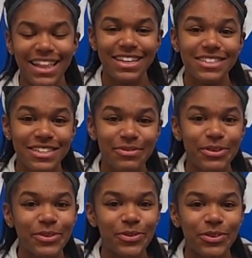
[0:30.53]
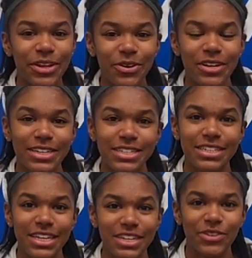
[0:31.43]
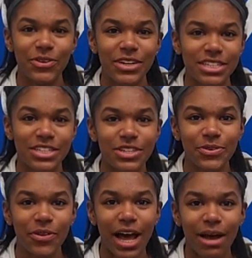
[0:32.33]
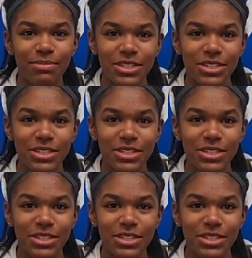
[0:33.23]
I think it's going to be cool, though, because indoor it's two laps,